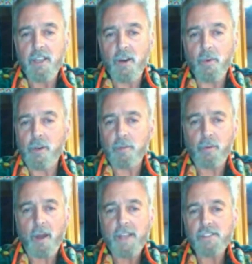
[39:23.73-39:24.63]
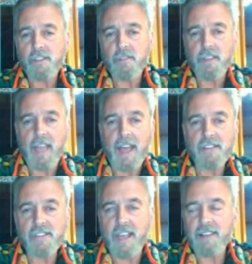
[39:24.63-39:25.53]
you know, comprised of the
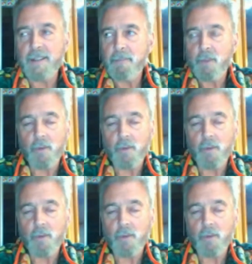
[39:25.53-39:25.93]
ASSET,